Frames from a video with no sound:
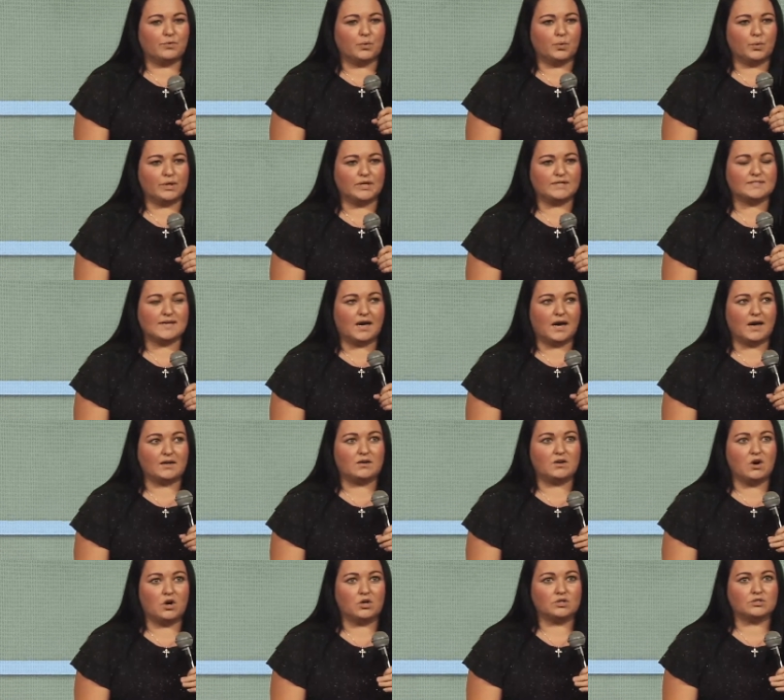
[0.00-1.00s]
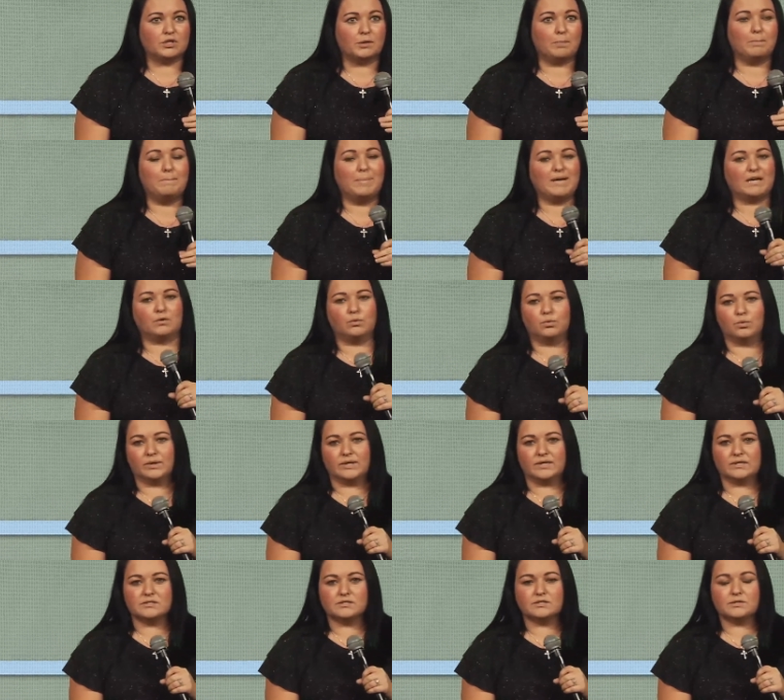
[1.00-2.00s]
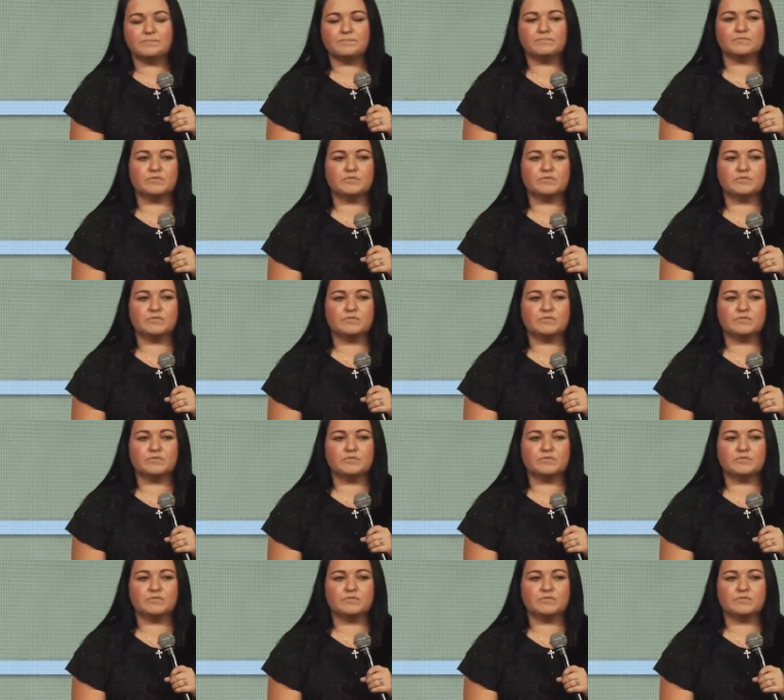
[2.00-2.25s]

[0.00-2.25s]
orders, I got big orders.